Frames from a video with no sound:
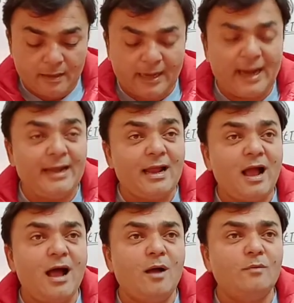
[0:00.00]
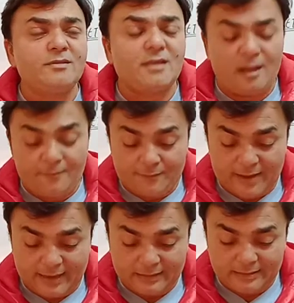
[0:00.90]
greenhouse
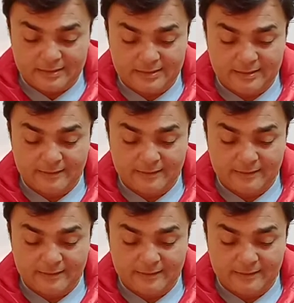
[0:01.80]
effects,